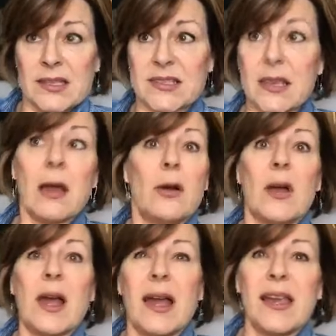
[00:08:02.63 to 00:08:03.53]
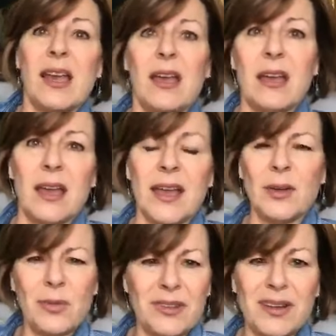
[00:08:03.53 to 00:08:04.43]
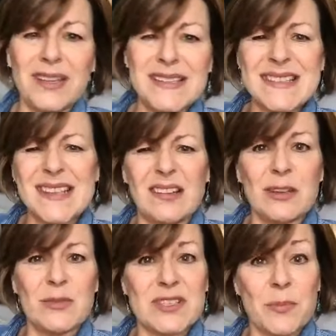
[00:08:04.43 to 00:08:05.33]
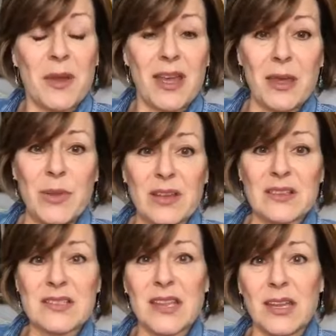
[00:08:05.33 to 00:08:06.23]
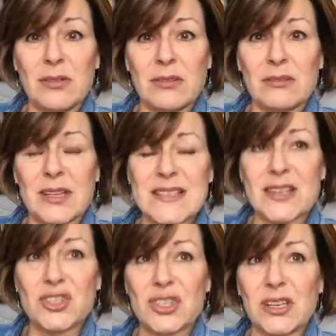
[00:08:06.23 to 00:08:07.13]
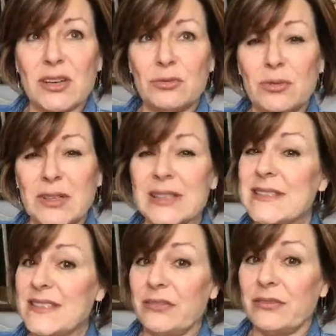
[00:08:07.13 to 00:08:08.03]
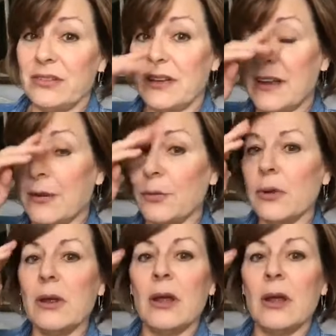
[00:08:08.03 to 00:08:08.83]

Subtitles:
So I don't know whether I can sell them as a pair, because they essentially are really different now.